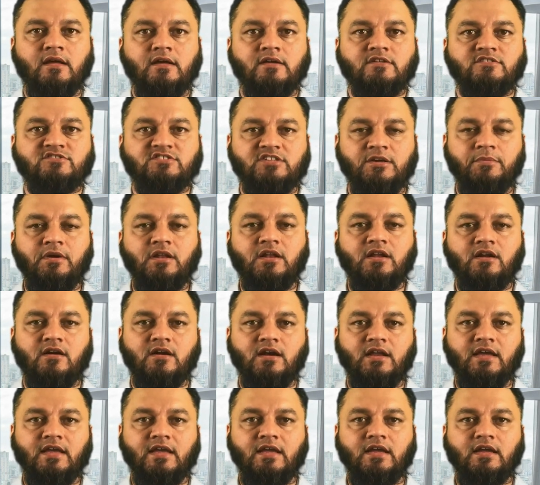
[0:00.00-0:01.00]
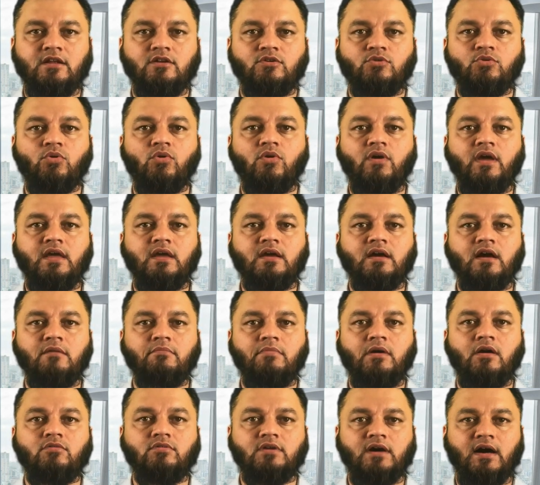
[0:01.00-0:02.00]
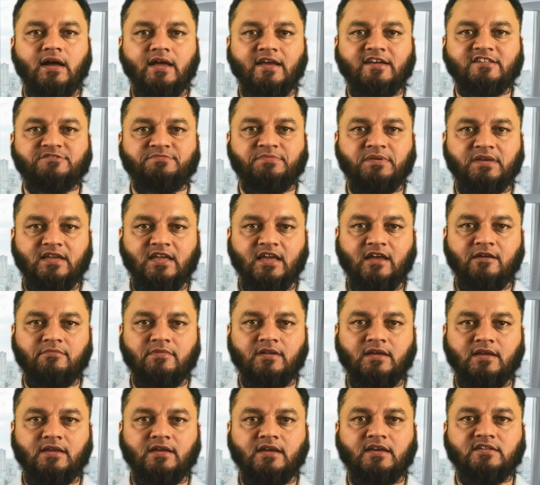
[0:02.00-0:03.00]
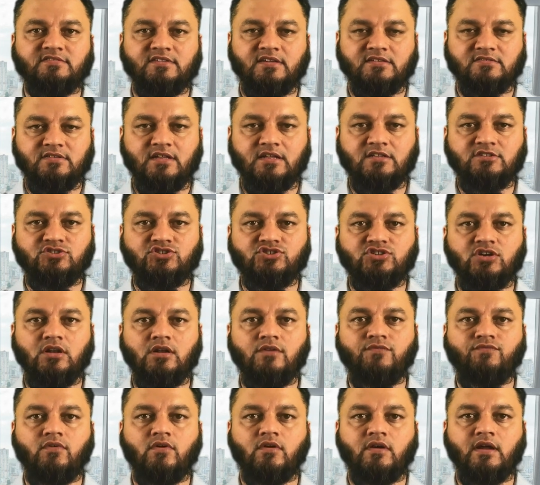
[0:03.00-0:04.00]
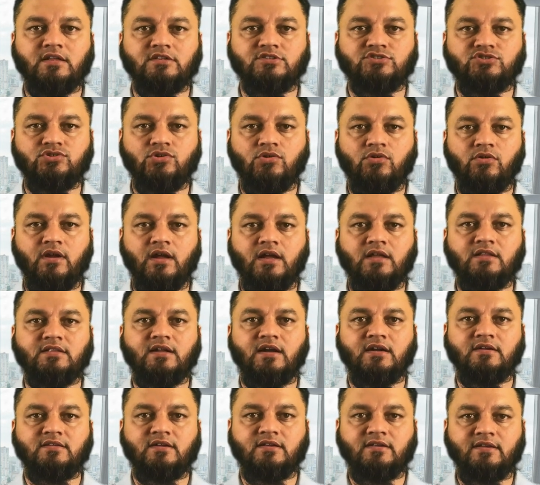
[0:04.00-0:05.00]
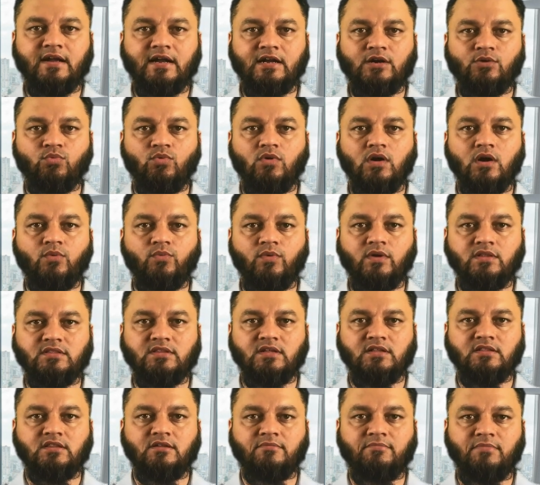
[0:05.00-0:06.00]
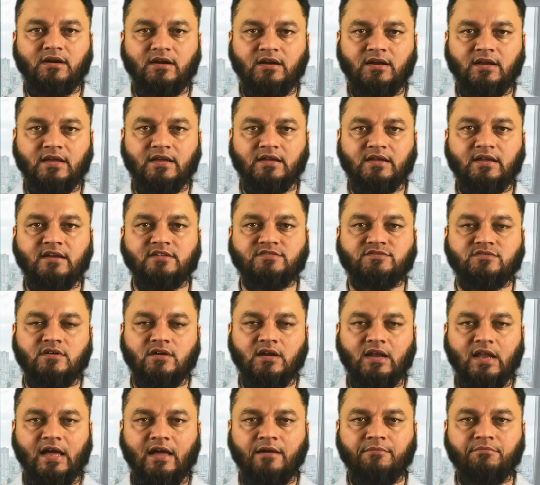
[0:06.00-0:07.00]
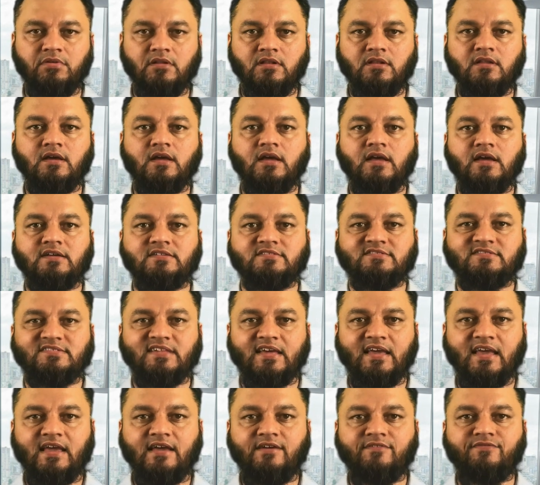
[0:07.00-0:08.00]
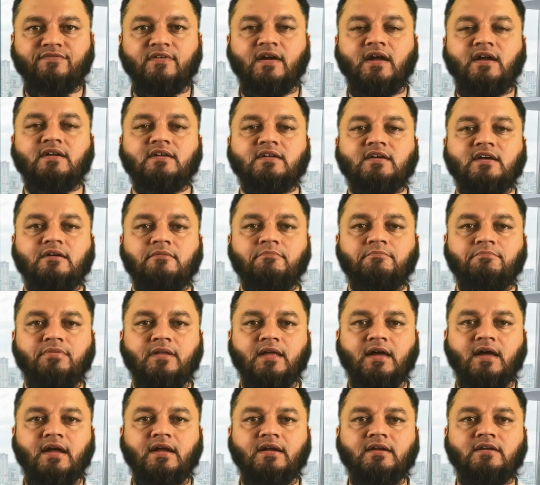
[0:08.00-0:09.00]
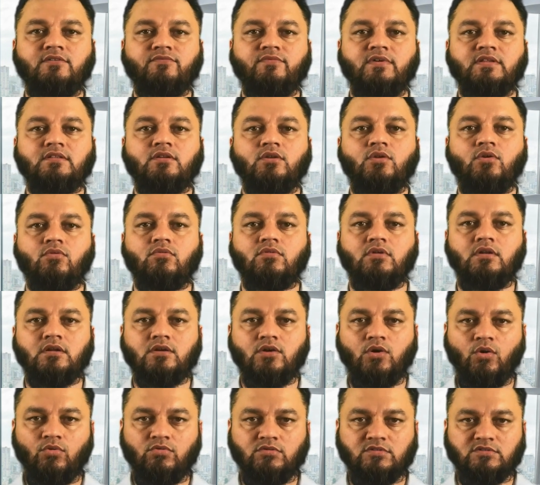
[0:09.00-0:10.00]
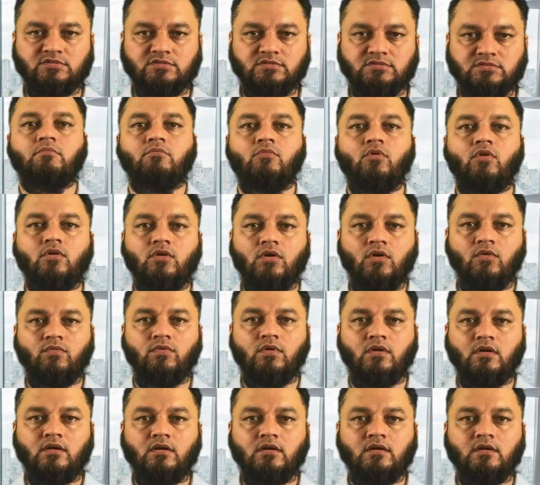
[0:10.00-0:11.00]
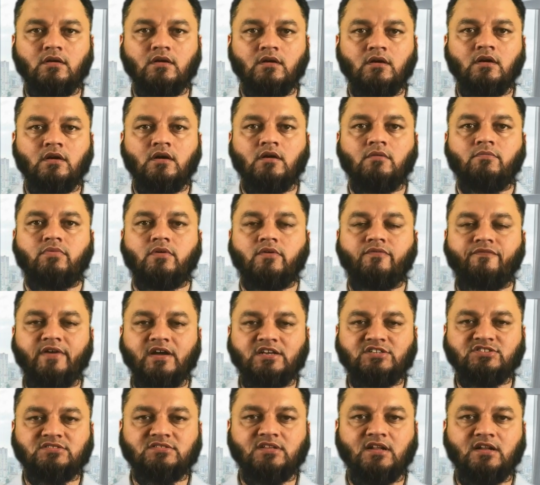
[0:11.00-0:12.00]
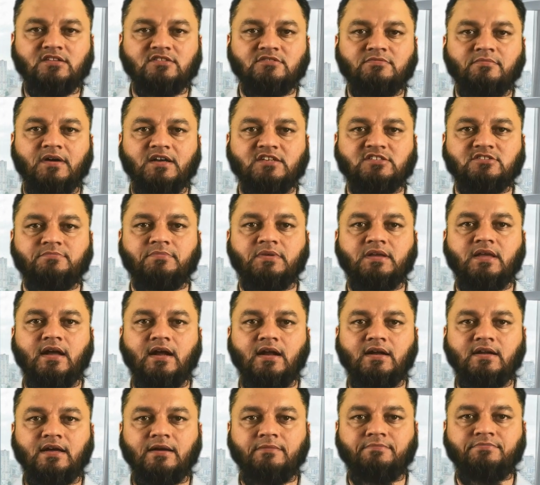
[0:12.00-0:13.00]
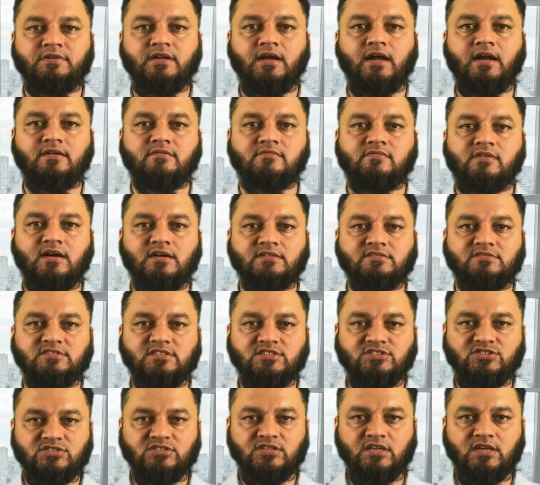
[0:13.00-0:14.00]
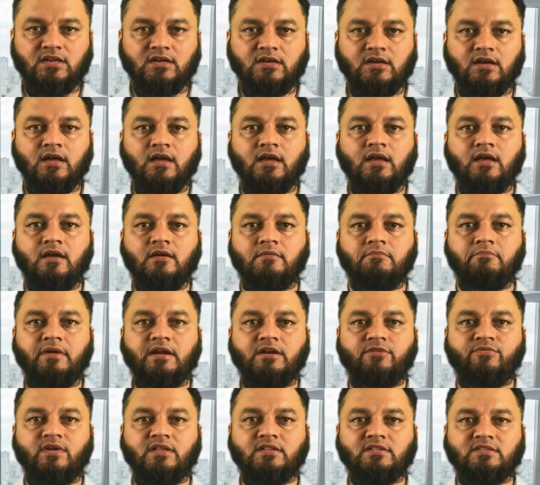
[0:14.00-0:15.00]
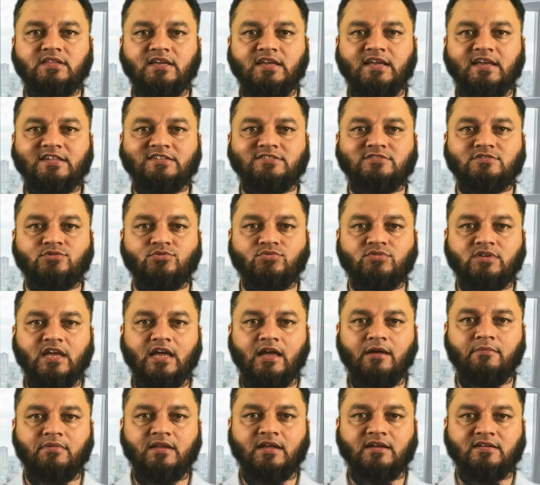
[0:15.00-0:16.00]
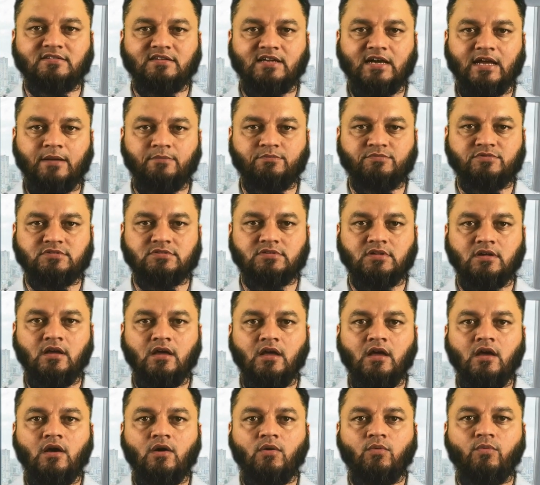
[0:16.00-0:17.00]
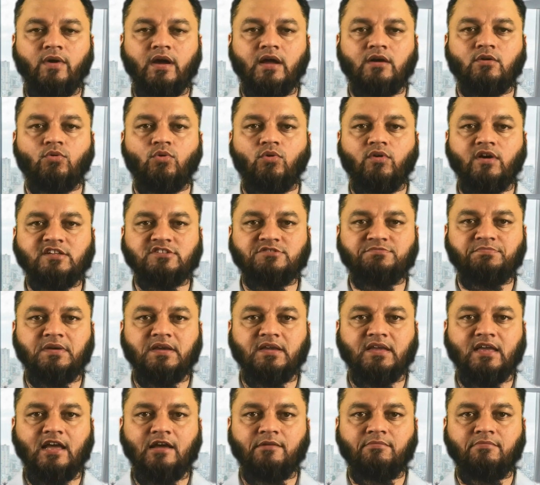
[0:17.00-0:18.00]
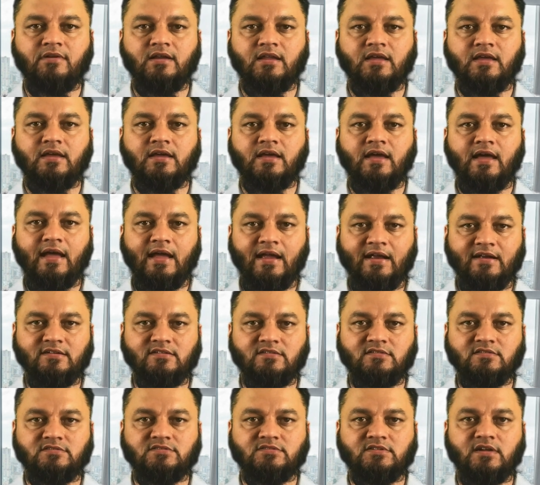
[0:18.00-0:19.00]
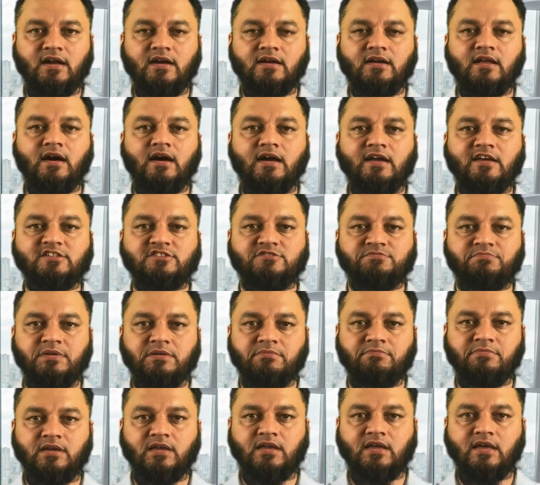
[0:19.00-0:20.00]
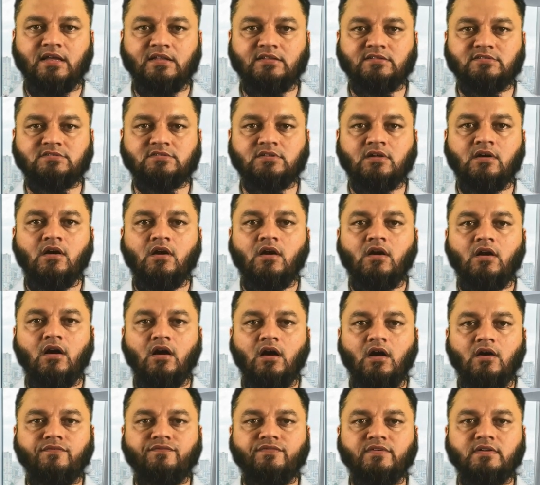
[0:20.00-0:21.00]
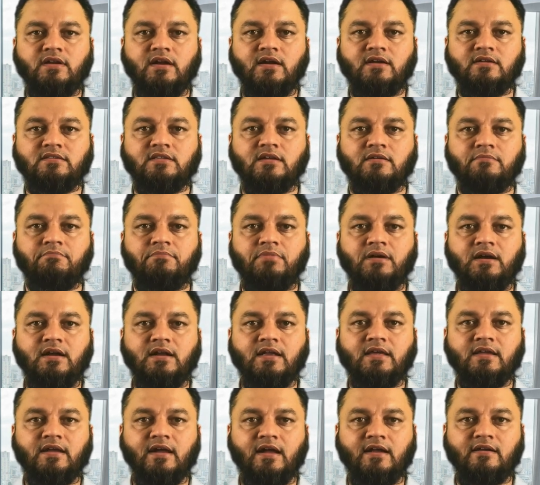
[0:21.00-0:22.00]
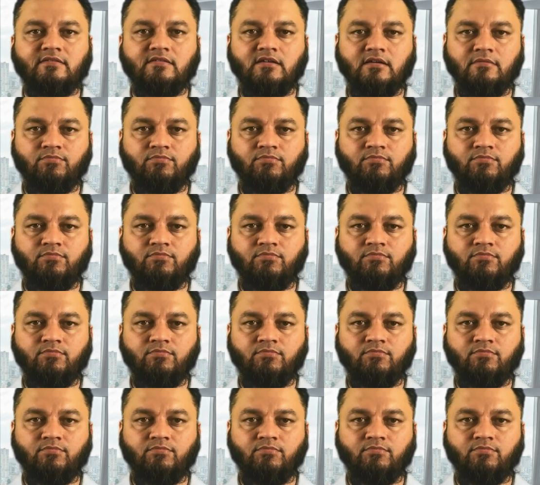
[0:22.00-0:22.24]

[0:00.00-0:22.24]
Similarly, knowing about ISP cabling is essential for ensuring that the network within the building is reliable, safe, and compliant with local codes. Moreover, professionals must be adept at transitioning between these two cabling types, where OSP cabling ends and ISP begins, often at the building entry